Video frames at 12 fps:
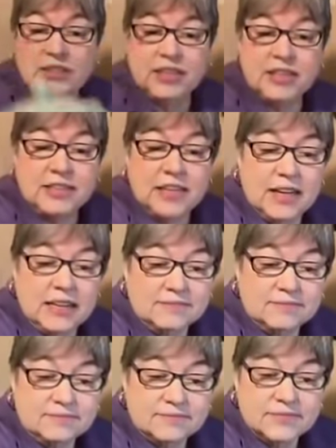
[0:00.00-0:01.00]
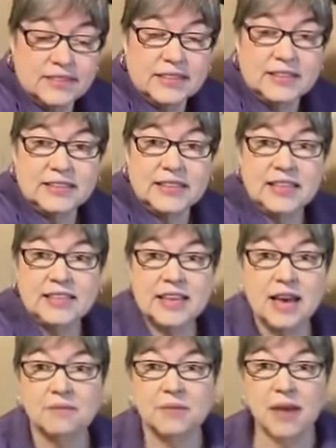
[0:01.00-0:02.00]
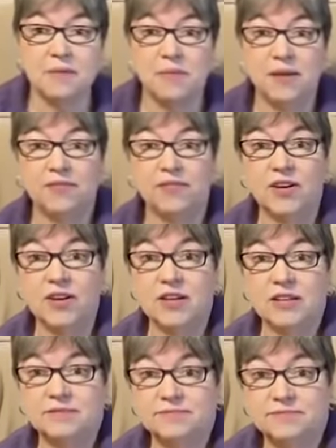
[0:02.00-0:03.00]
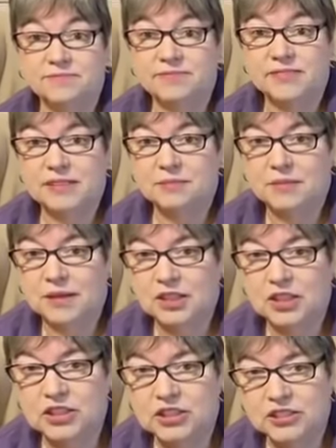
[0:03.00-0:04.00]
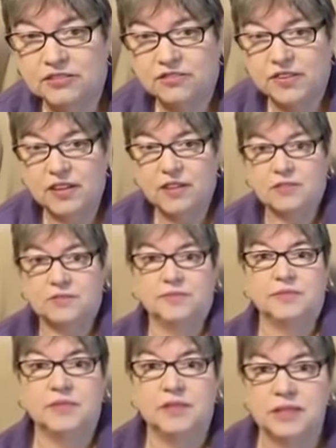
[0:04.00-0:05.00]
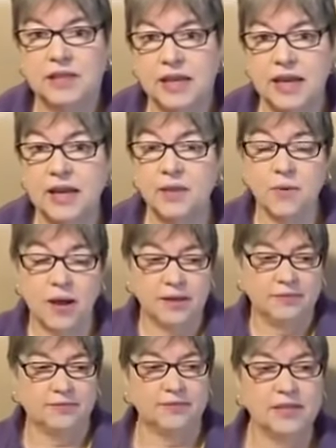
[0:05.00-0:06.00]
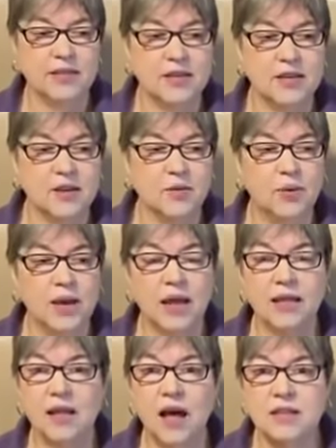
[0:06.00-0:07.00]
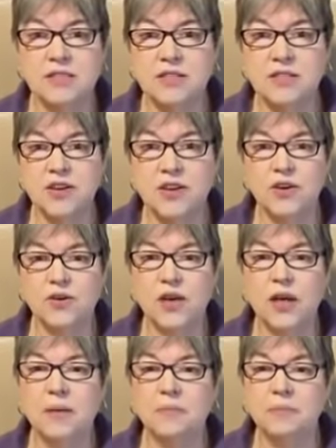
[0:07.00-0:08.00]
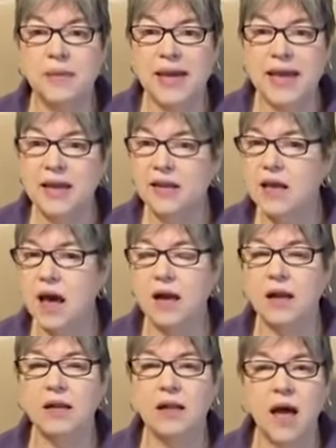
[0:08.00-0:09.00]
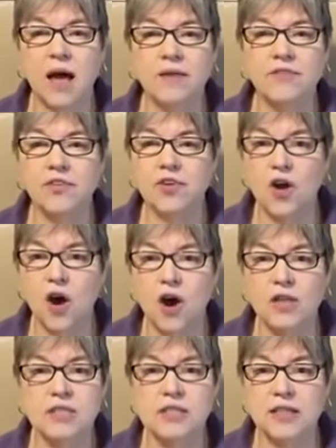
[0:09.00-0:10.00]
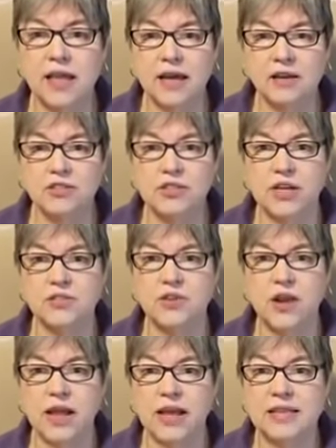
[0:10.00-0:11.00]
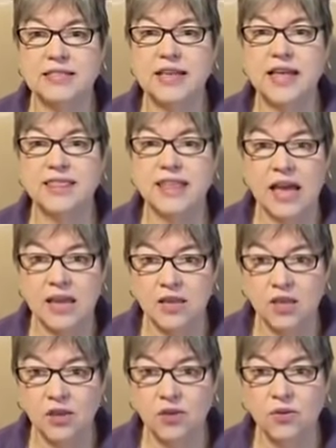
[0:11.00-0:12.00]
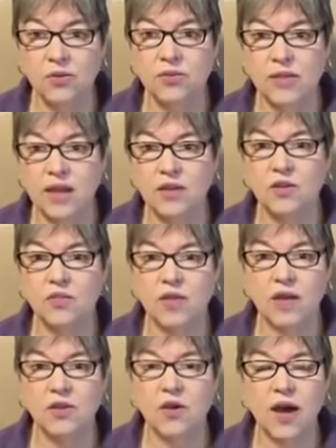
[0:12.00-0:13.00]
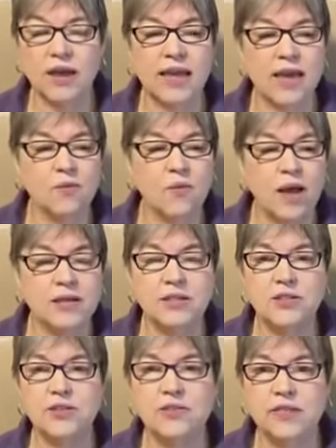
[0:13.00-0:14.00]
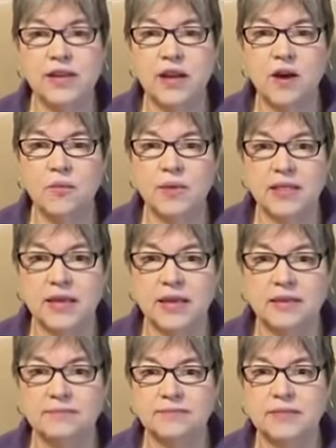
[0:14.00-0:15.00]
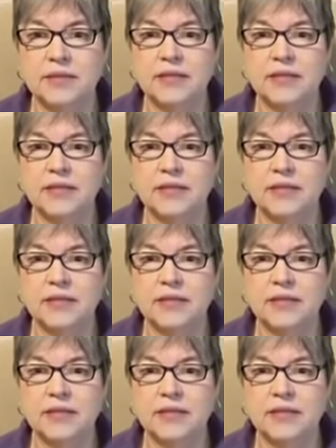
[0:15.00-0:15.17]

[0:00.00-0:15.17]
for tea time. Tea time can be fun. My cushion fell. Anyway, we got lots to do. Ben got a lot of your cards and letters yesterday. He said, thank you, thank you, thank you. I can't wait to do a video with him.